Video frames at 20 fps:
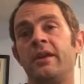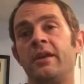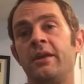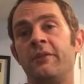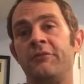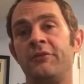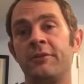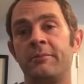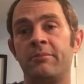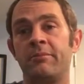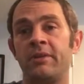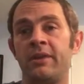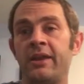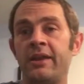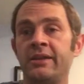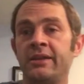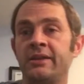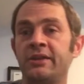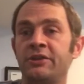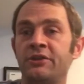if you're
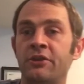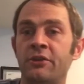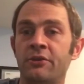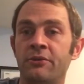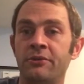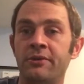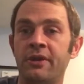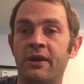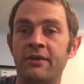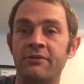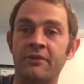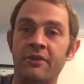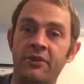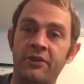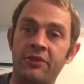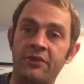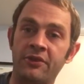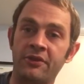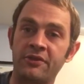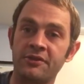playing a note on the
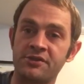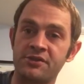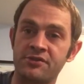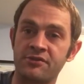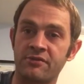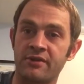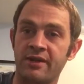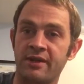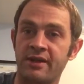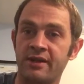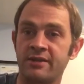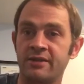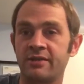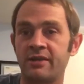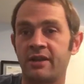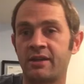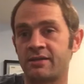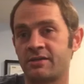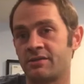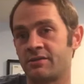3rd string and the
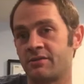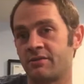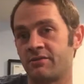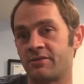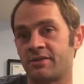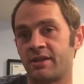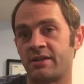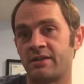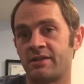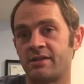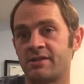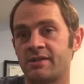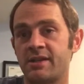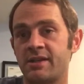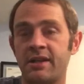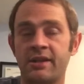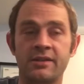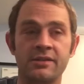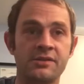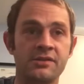next note's on the
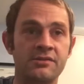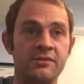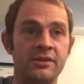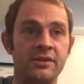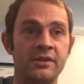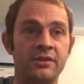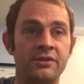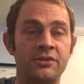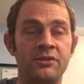2nd string,